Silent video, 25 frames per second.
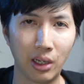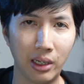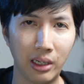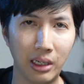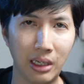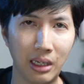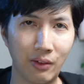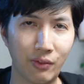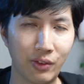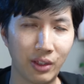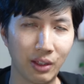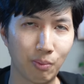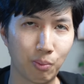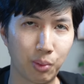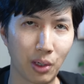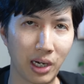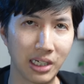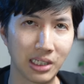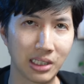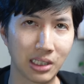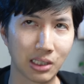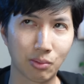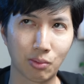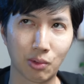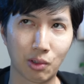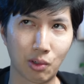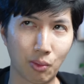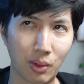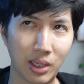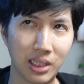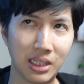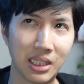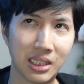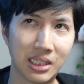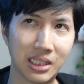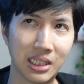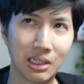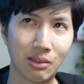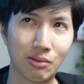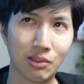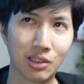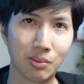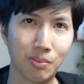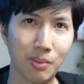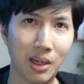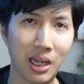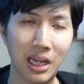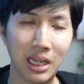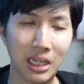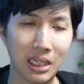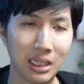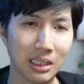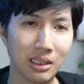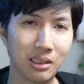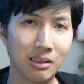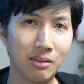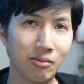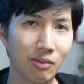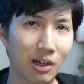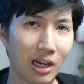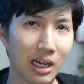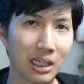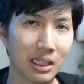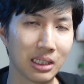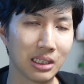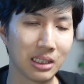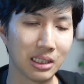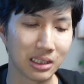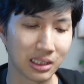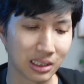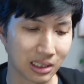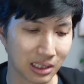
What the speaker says: if the prices were when this thing was made, right? This